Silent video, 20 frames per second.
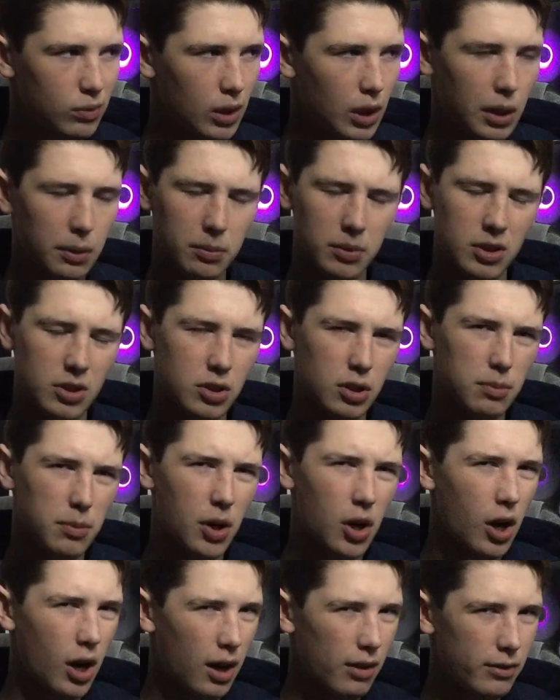
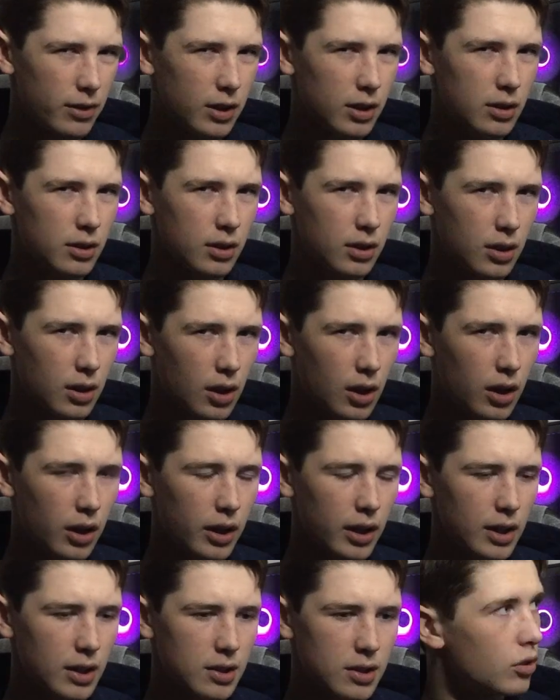Mojave on
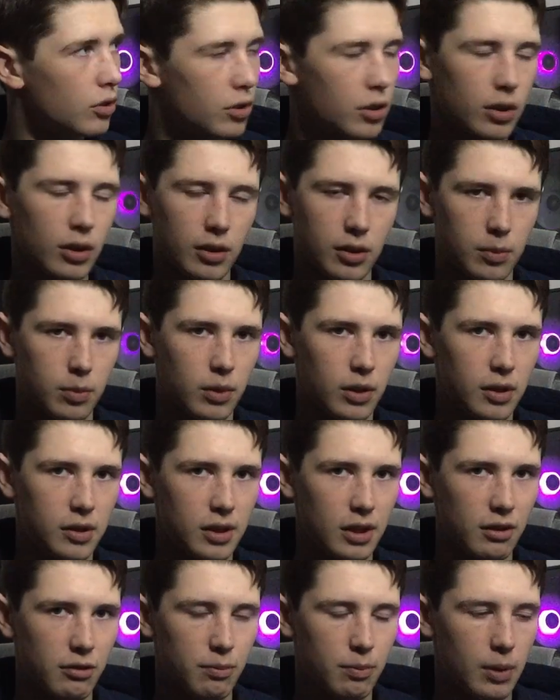it, just because it's a pretty
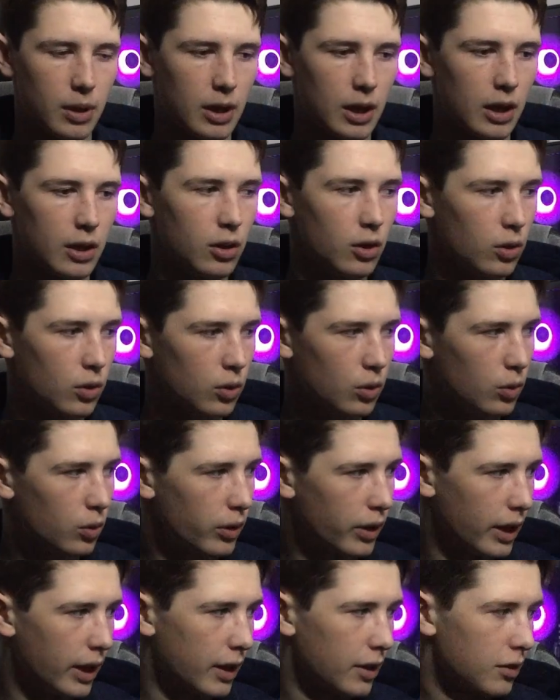safe bet. I know
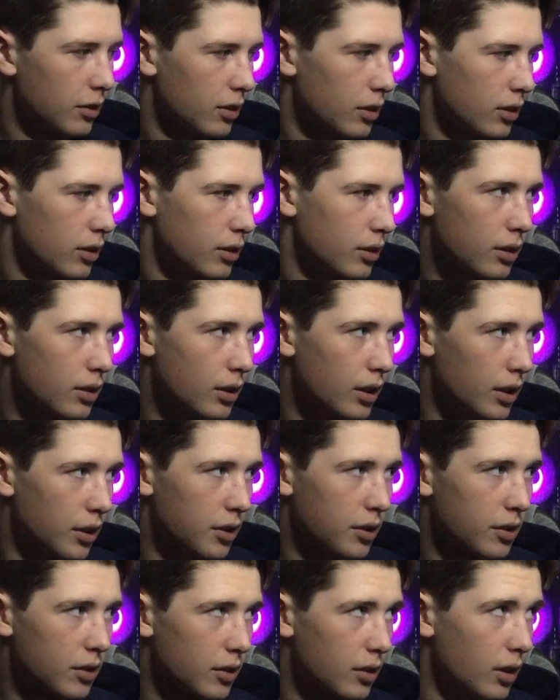that
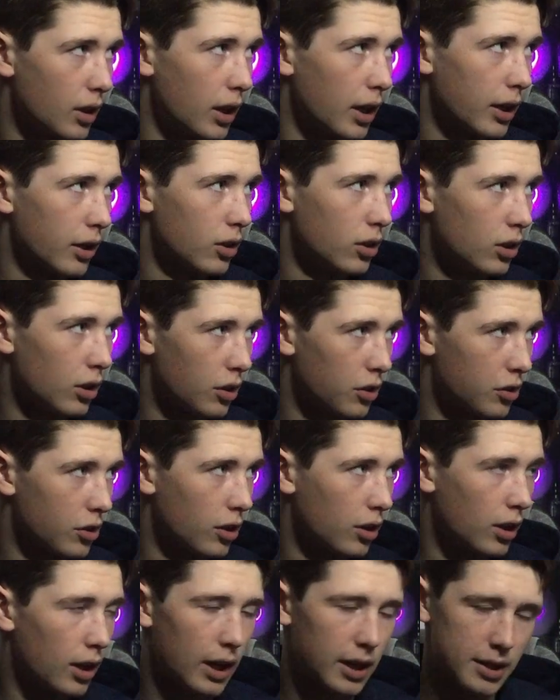this, I could
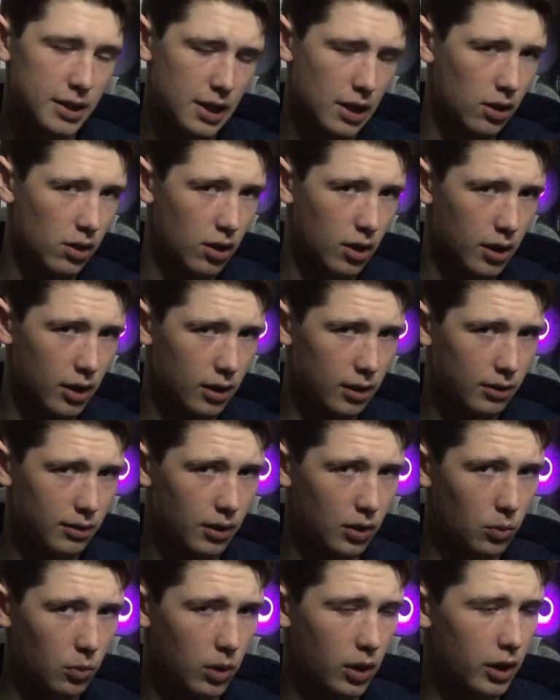install High Sierra on it if I
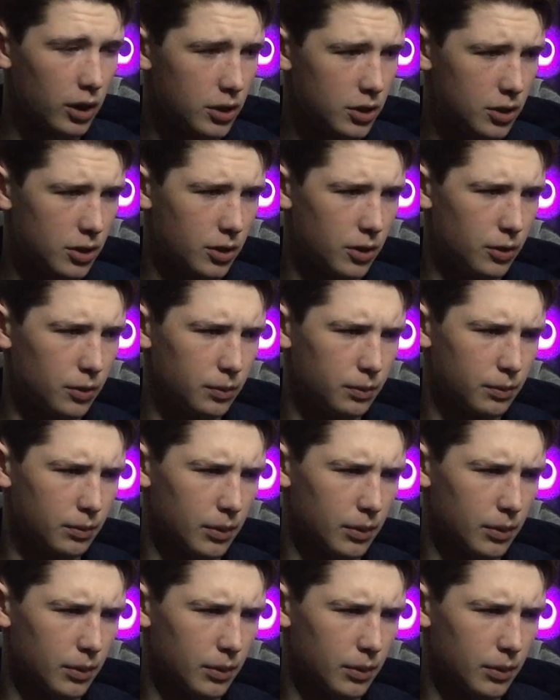wanted to.